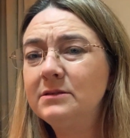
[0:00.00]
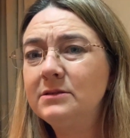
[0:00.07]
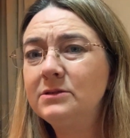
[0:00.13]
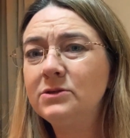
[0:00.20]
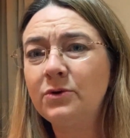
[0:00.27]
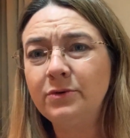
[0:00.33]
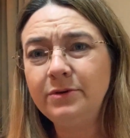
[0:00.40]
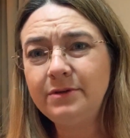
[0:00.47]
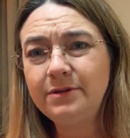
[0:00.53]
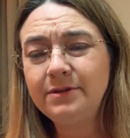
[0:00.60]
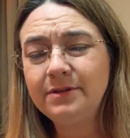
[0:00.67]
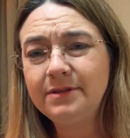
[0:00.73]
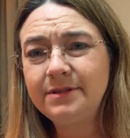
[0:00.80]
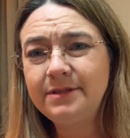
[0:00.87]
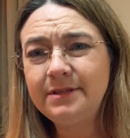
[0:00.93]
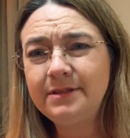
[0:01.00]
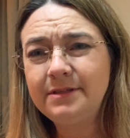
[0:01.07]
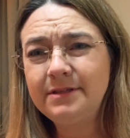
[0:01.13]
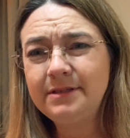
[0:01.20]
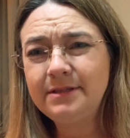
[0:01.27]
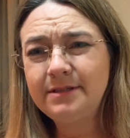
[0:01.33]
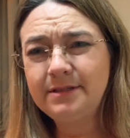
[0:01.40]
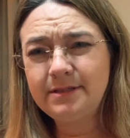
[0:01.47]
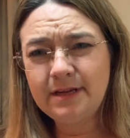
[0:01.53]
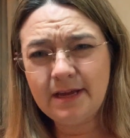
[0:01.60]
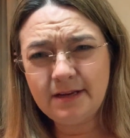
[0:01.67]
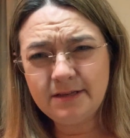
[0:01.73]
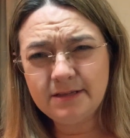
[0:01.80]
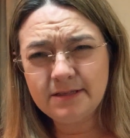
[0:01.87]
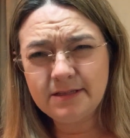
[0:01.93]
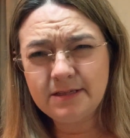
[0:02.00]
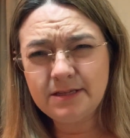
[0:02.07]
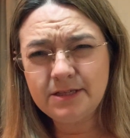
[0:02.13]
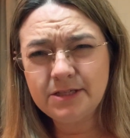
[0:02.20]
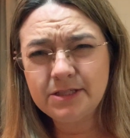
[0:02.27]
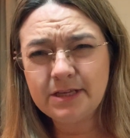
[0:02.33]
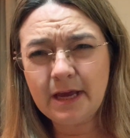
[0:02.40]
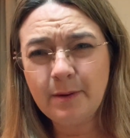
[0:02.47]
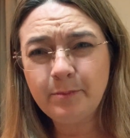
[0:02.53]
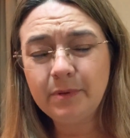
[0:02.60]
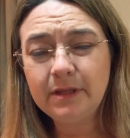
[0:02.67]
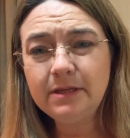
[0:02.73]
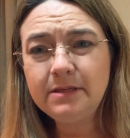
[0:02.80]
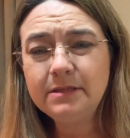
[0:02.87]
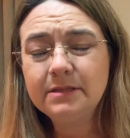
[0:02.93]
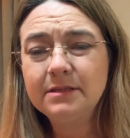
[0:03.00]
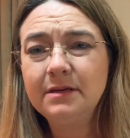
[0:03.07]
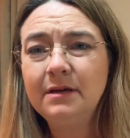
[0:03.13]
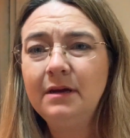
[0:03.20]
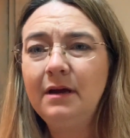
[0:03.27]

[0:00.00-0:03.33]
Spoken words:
don't tend to stitch samplers.